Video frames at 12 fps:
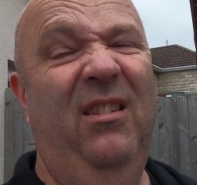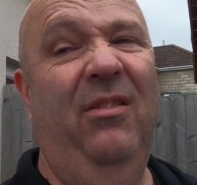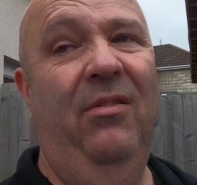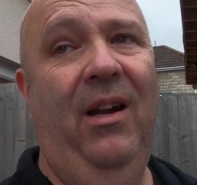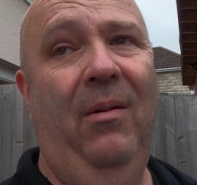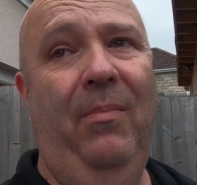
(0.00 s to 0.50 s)

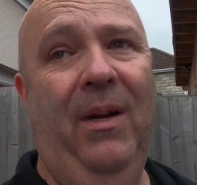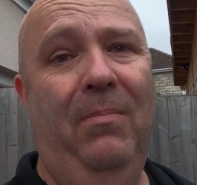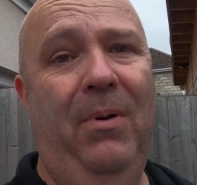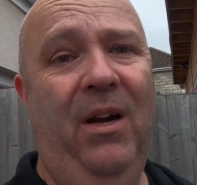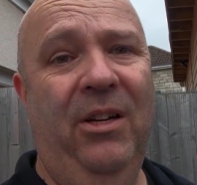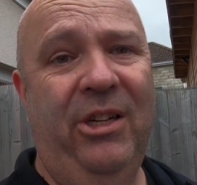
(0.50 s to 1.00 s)
not really a big
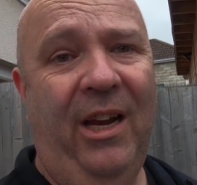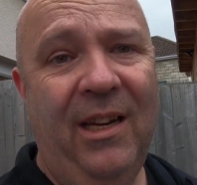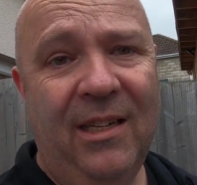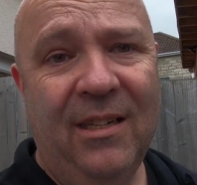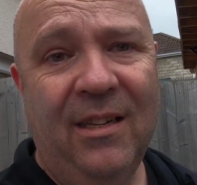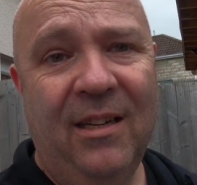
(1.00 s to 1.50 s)

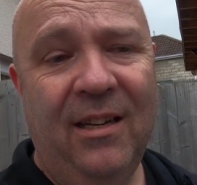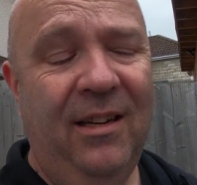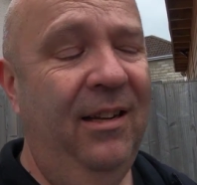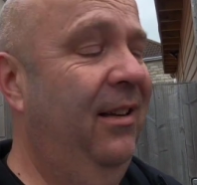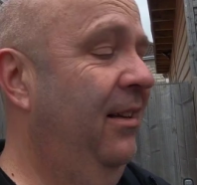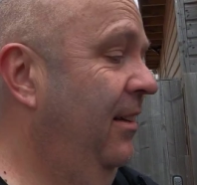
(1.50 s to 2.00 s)
purchase
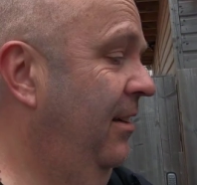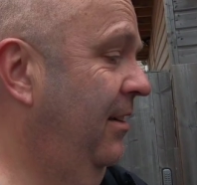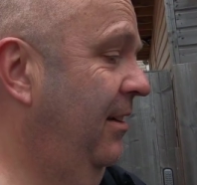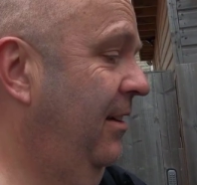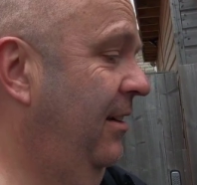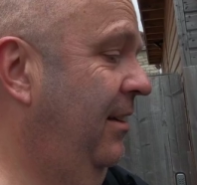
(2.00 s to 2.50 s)

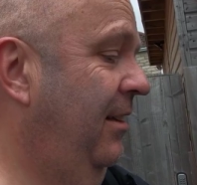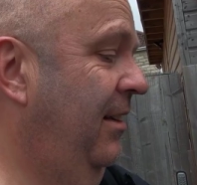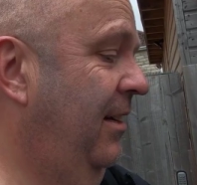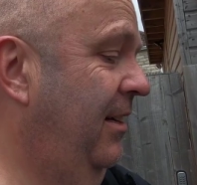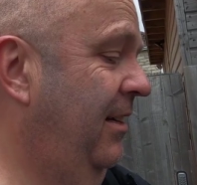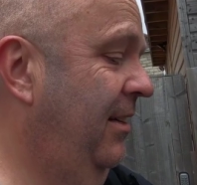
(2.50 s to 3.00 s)
in
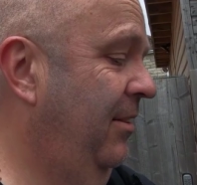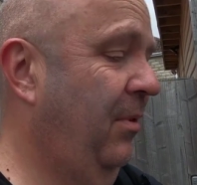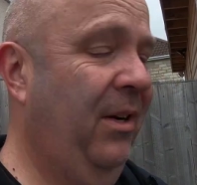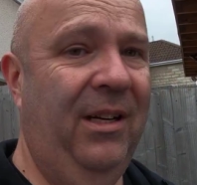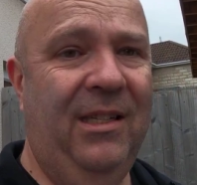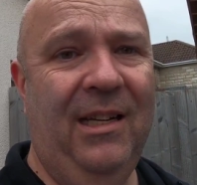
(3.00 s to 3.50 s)
the
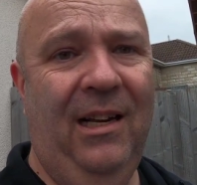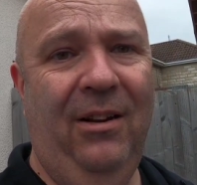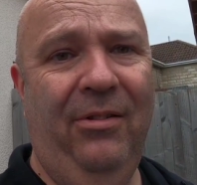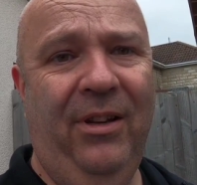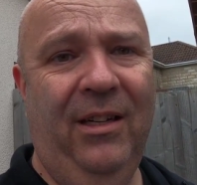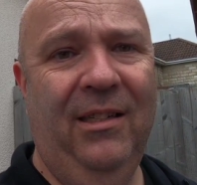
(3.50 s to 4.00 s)
wider scale
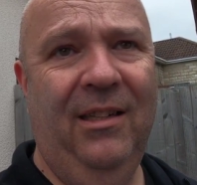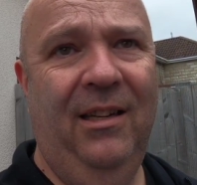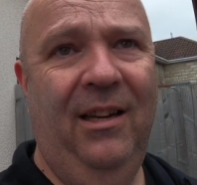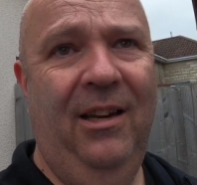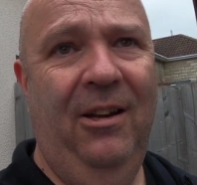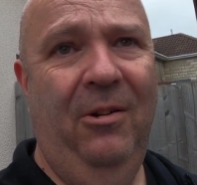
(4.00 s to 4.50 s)
of things.
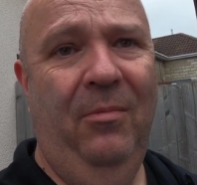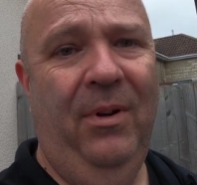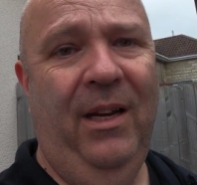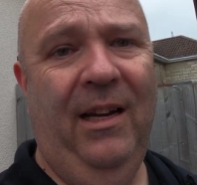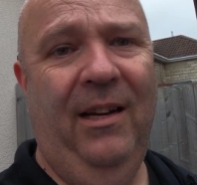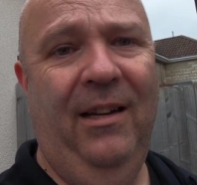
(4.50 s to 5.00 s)

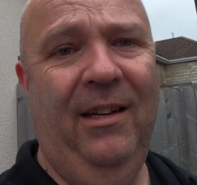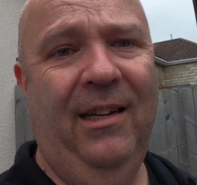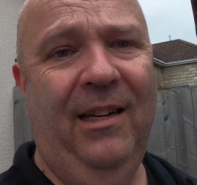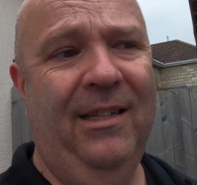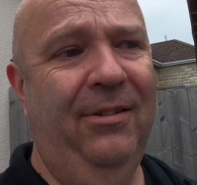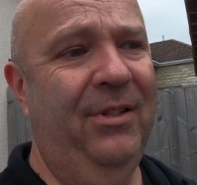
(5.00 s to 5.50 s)
But yeah, get
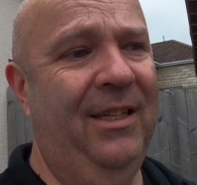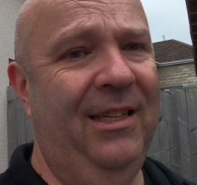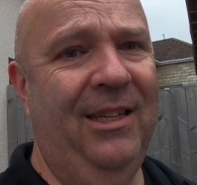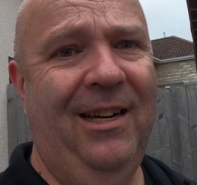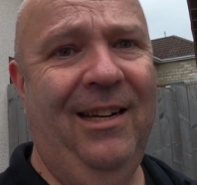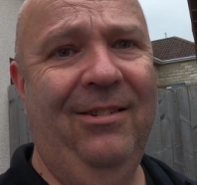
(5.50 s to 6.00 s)
yourself a
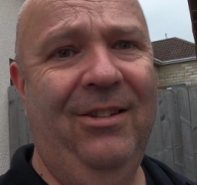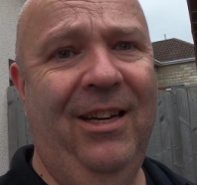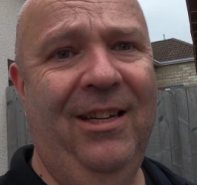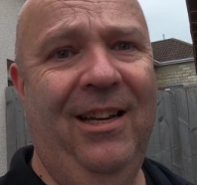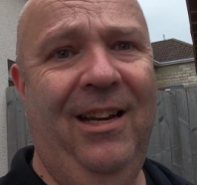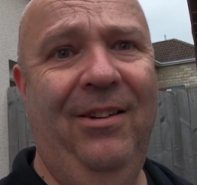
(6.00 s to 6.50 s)
scissor jack, it'll
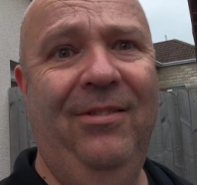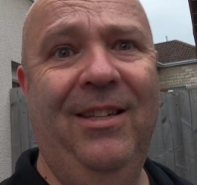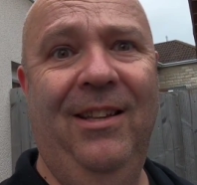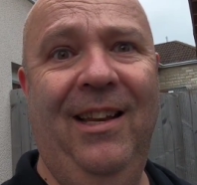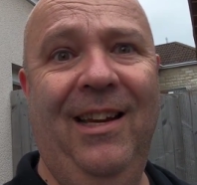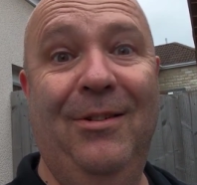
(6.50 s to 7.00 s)
change your life.
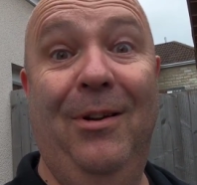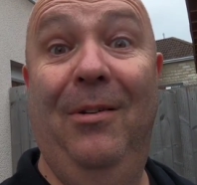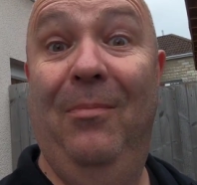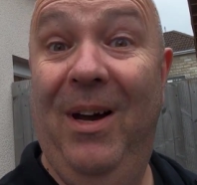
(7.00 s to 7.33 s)
See you on the next one.